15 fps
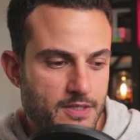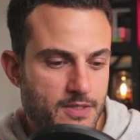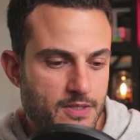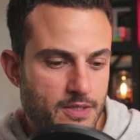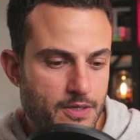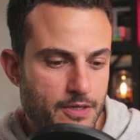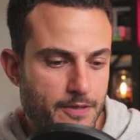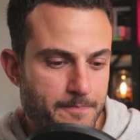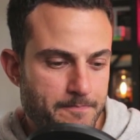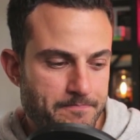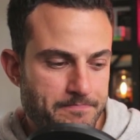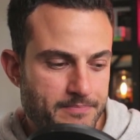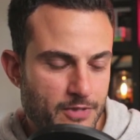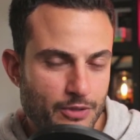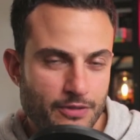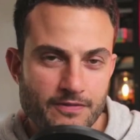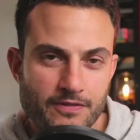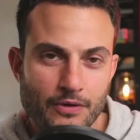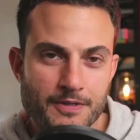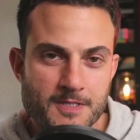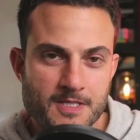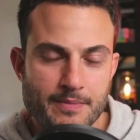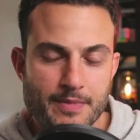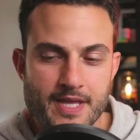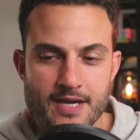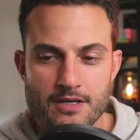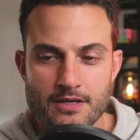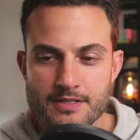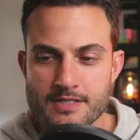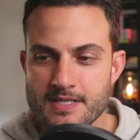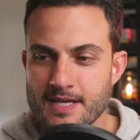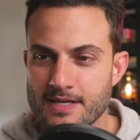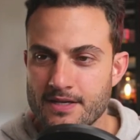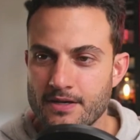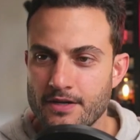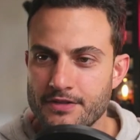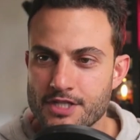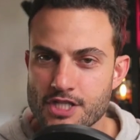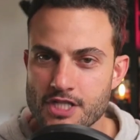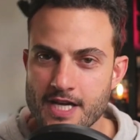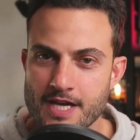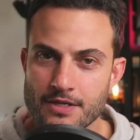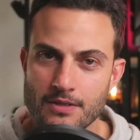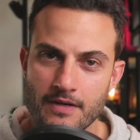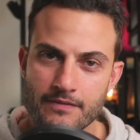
So look forward to some of that content on the channel.